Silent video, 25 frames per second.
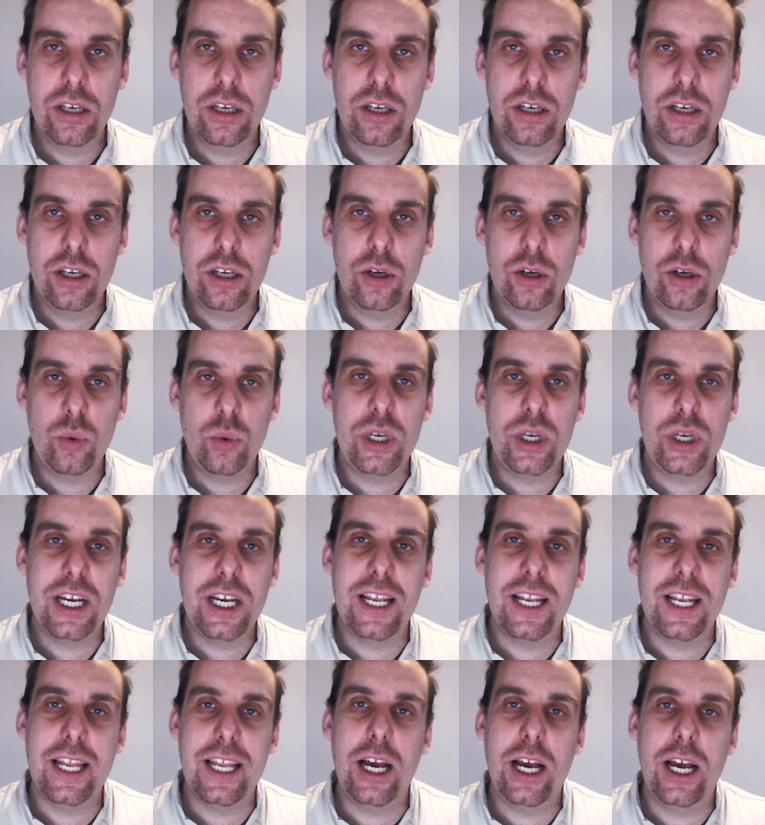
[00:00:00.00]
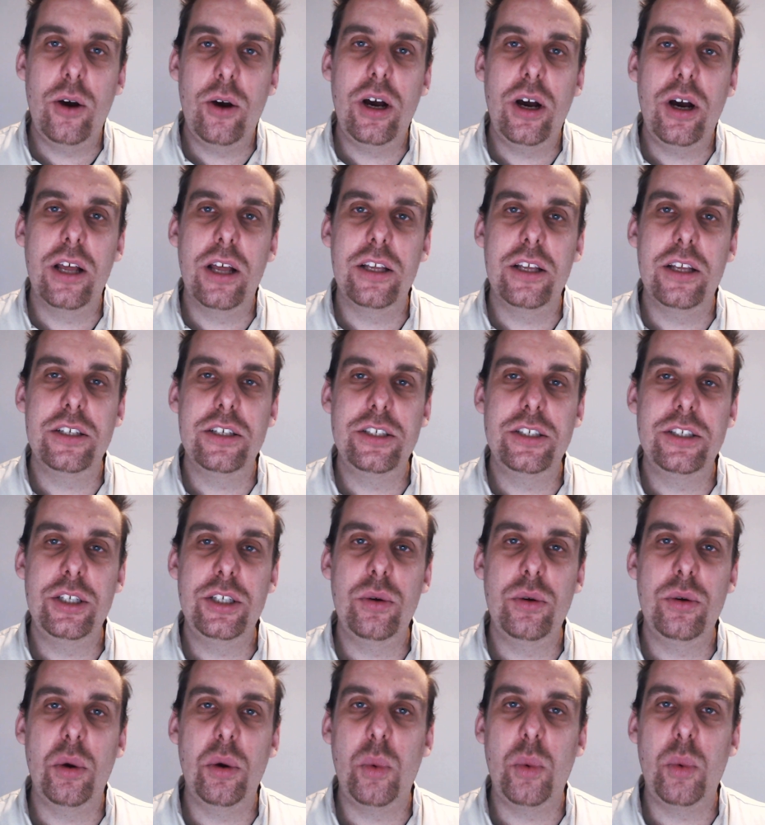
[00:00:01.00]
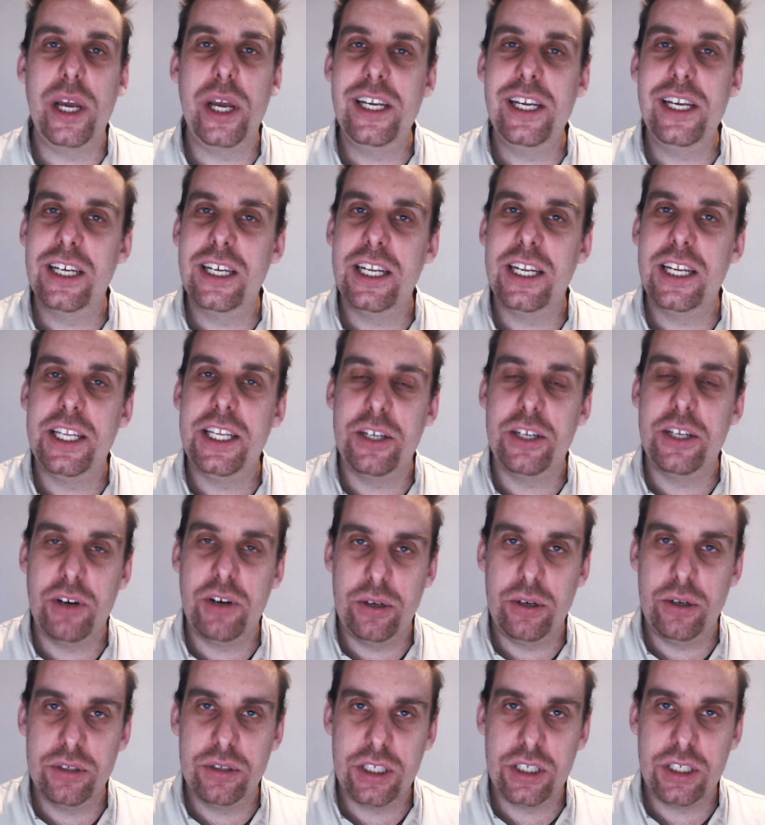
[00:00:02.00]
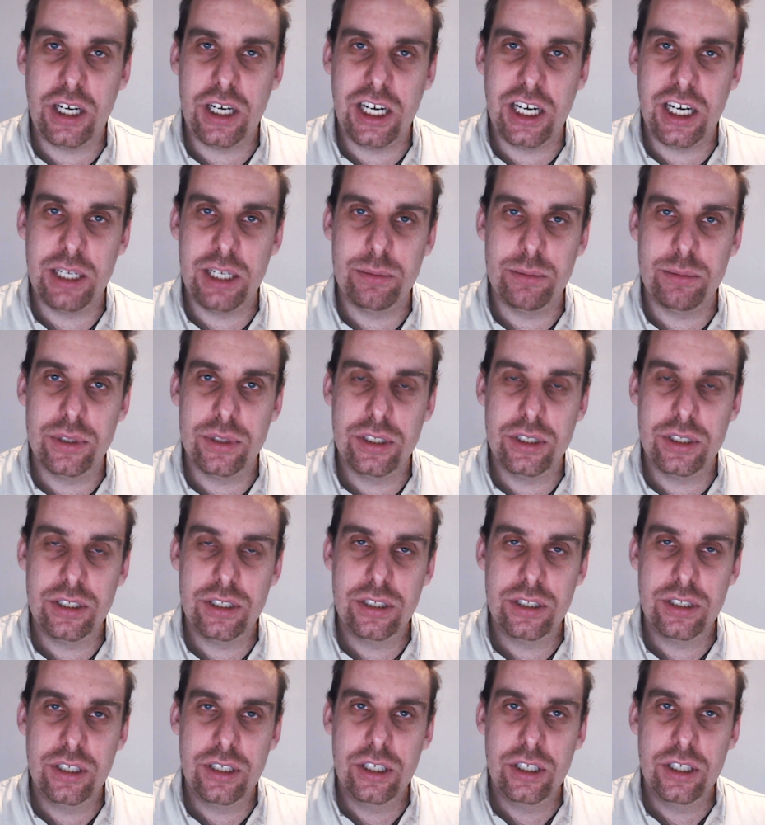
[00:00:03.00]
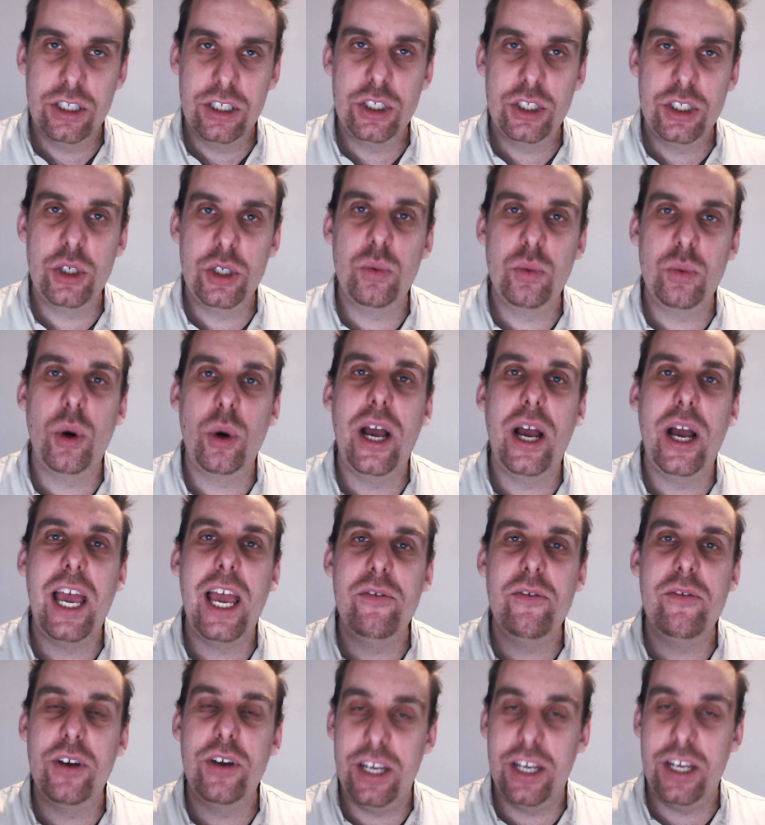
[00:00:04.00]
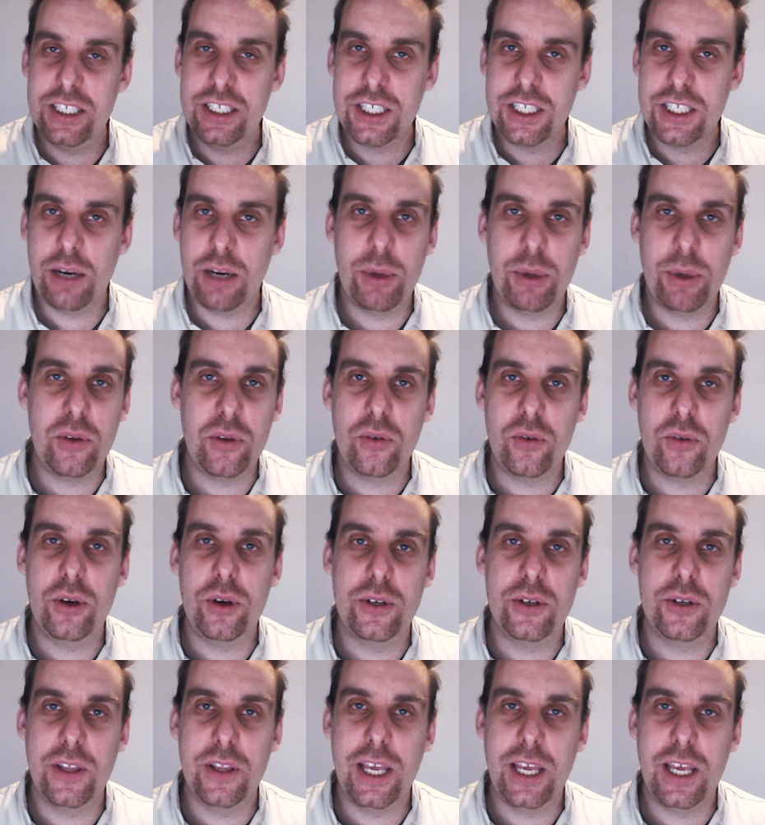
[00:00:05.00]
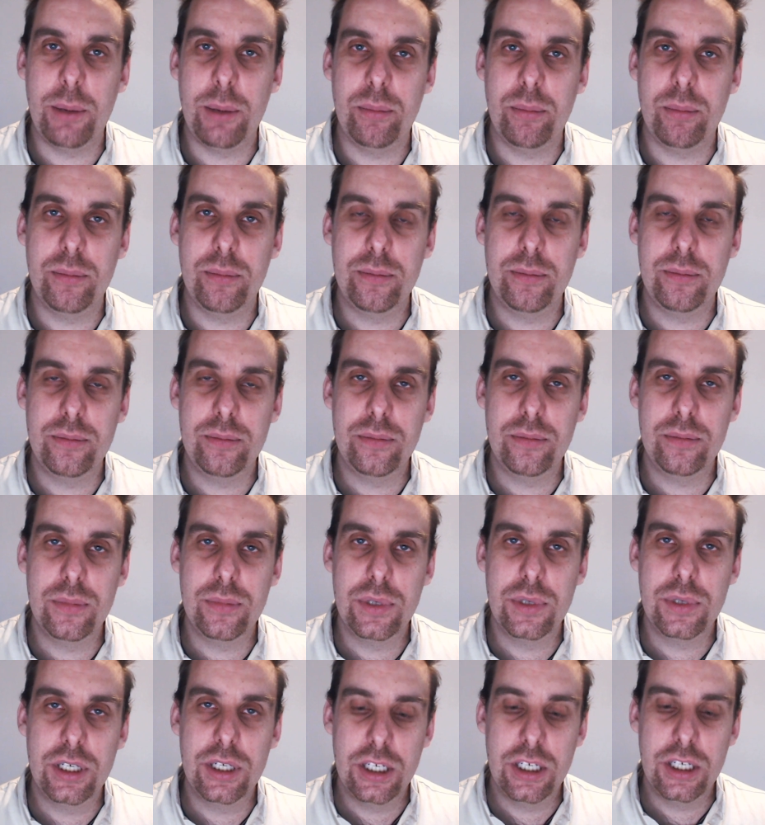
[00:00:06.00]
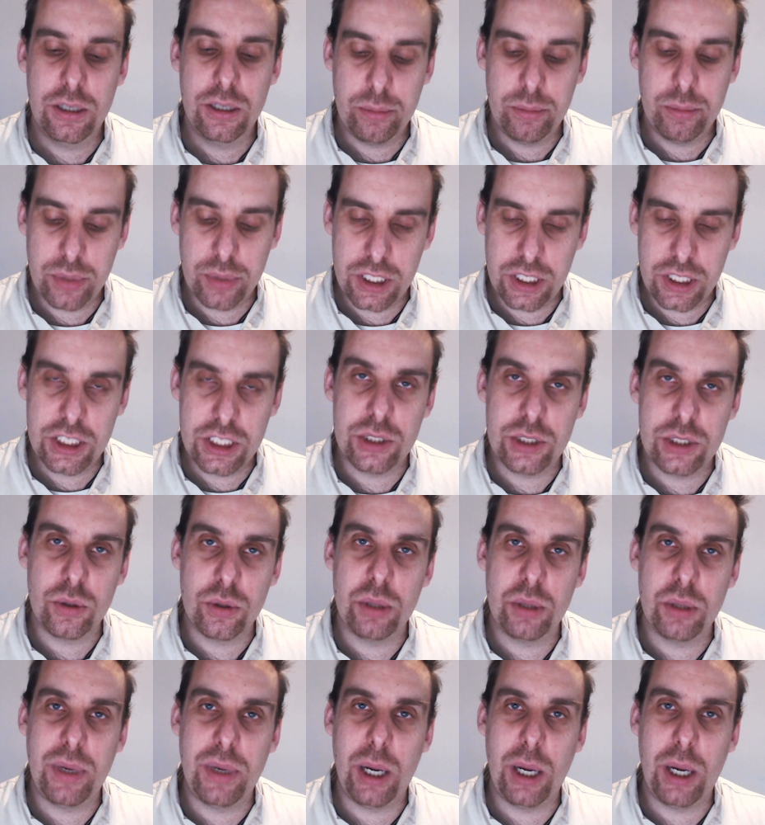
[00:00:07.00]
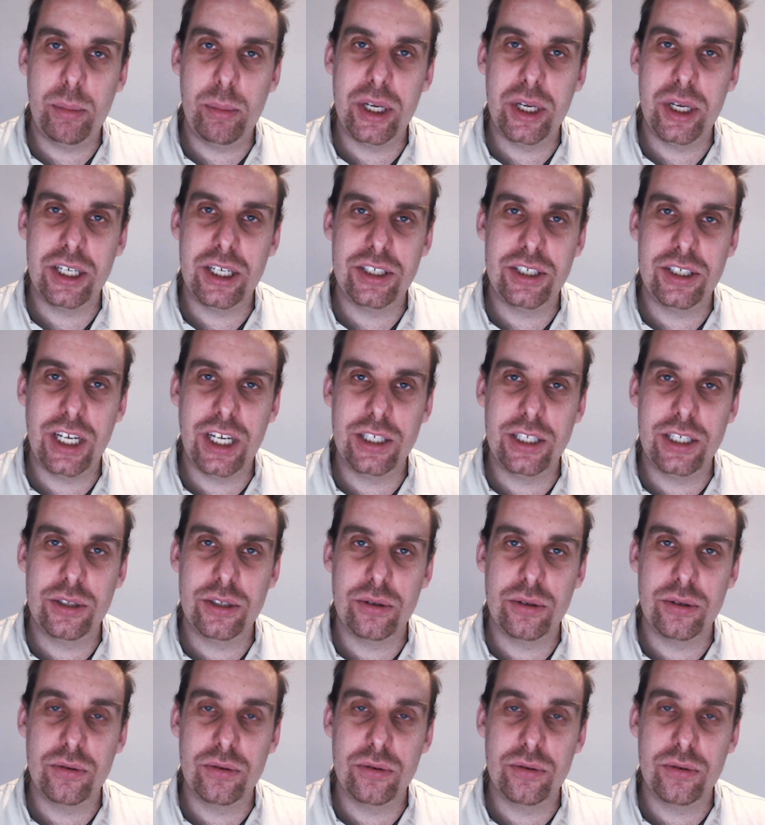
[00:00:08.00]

we allow others to awaken in their own times to whatever is coming through to them. But this is all about being gentle